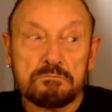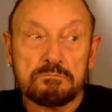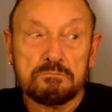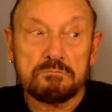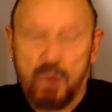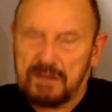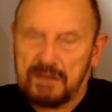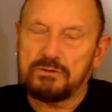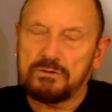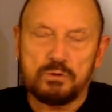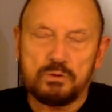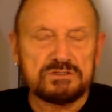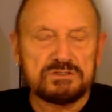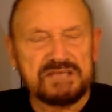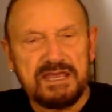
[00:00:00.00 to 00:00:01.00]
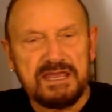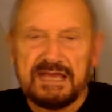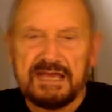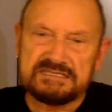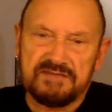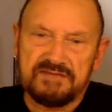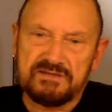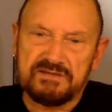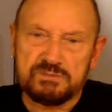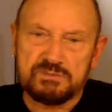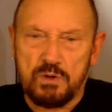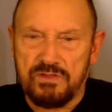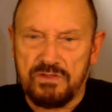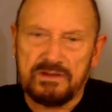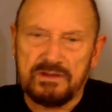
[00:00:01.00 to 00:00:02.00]
Well, you can say yes if it's
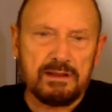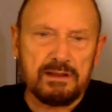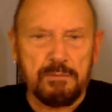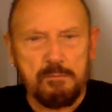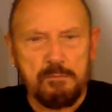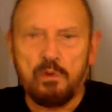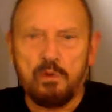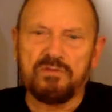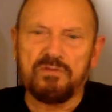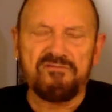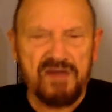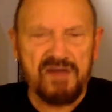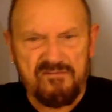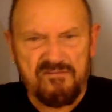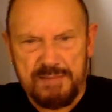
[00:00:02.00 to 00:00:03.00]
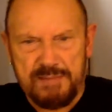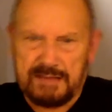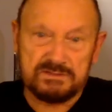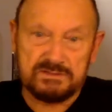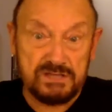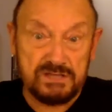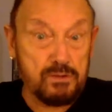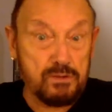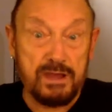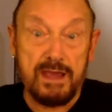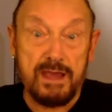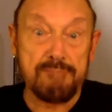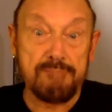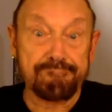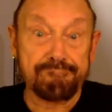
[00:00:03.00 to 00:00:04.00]
worth a little bit more than £5,
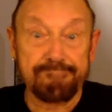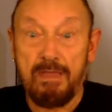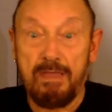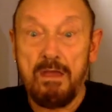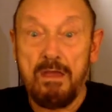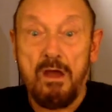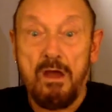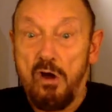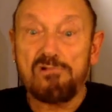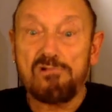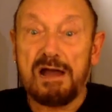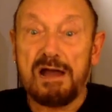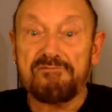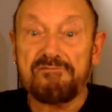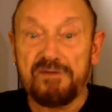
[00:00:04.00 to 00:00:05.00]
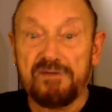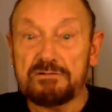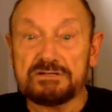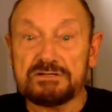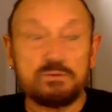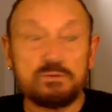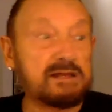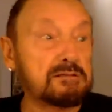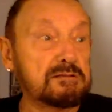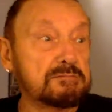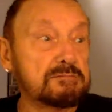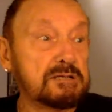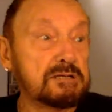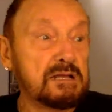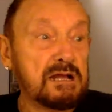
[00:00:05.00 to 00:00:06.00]
okay? All right, folks, well,
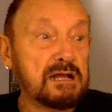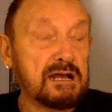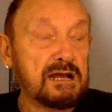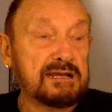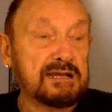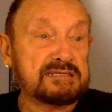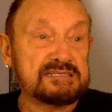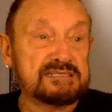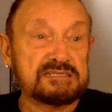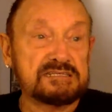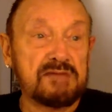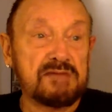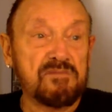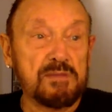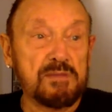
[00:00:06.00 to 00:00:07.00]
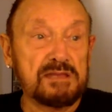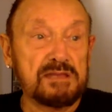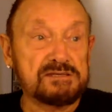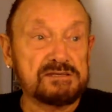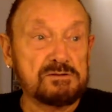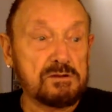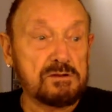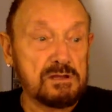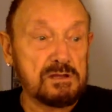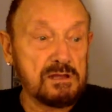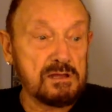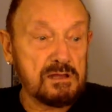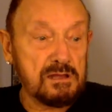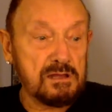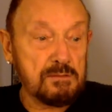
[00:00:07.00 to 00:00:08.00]
I guess it's time for me to
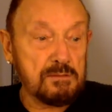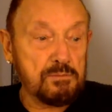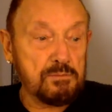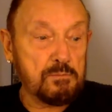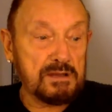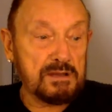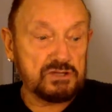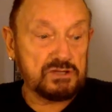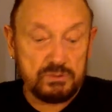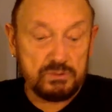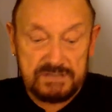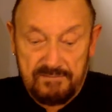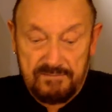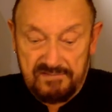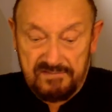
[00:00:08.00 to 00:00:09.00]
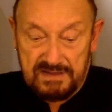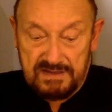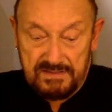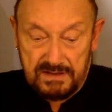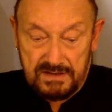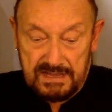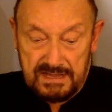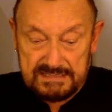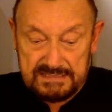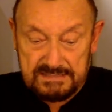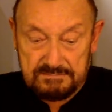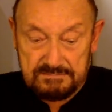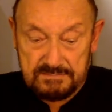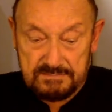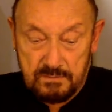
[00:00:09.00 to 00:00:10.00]
put my shoes up for another night
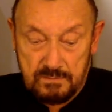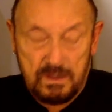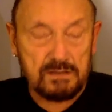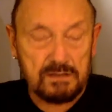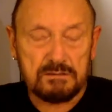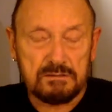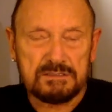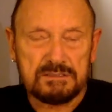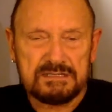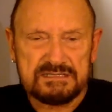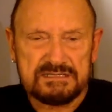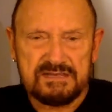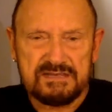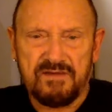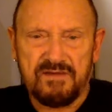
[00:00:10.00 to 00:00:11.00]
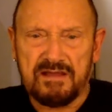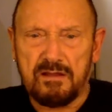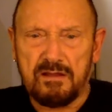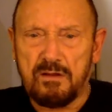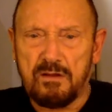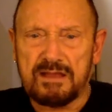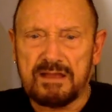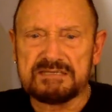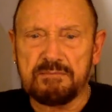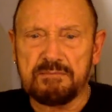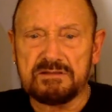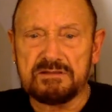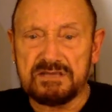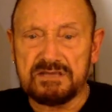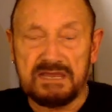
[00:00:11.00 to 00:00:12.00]
and, well, see if I can go and get
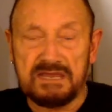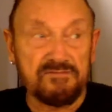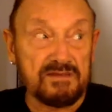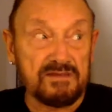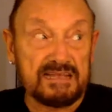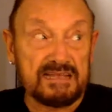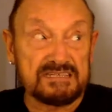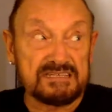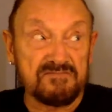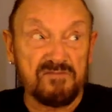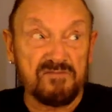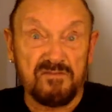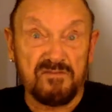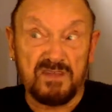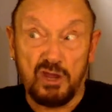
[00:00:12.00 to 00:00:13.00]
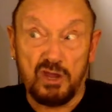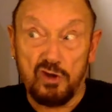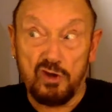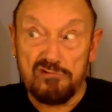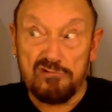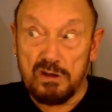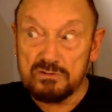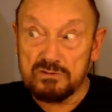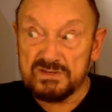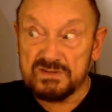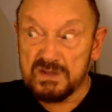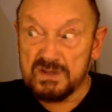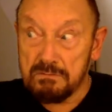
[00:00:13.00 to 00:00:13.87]
something to eat for less than €50.